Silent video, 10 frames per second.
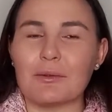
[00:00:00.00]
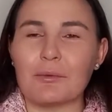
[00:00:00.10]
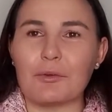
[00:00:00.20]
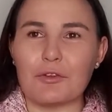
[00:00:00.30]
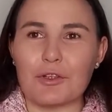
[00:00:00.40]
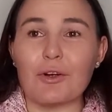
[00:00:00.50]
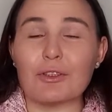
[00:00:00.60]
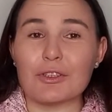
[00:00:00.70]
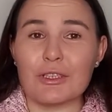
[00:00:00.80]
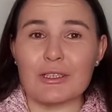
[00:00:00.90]
with regards
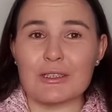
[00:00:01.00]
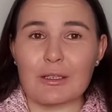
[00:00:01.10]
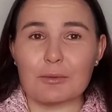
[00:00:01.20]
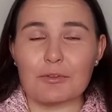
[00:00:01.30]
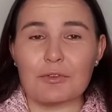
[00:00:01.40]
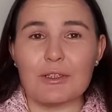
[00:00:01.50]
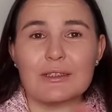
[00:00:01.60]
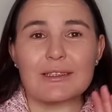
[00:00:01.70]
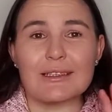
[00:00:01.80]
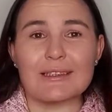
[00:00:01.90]
to these types of things
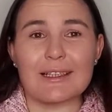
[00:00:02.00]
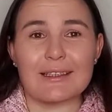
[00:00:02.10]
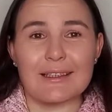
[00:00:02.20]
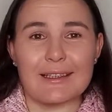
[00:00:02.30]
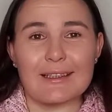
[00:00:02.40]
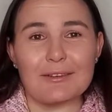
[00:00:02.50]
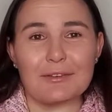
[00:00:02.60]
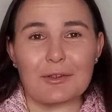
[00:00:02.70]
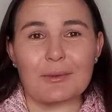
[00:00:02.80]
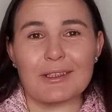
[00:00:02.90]
is Adele
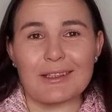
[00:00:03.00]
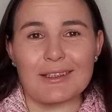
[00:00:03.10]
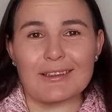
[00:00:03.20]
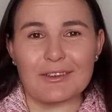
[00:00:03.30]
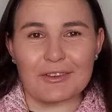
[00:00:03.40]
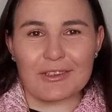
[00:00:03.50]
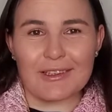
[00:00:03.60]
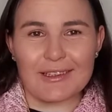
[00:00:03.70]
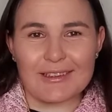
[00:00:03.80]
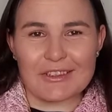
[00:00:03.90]
from Adele
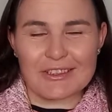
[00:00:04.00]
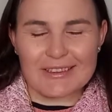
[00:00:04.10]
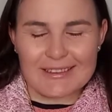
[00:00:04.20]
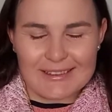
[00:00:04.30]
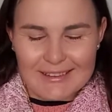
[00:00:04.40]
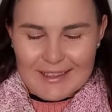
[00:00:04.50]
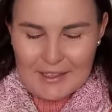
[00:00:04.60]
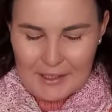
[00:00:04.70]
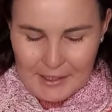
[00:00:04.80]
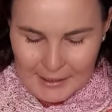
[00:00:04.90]
YarnCreations,
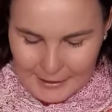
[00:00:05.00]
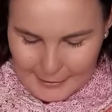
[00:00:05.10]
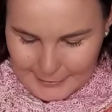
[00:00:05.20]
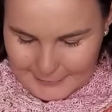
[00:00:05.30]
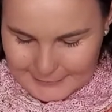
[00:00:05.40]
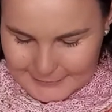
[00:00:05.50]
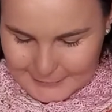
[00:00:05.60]
and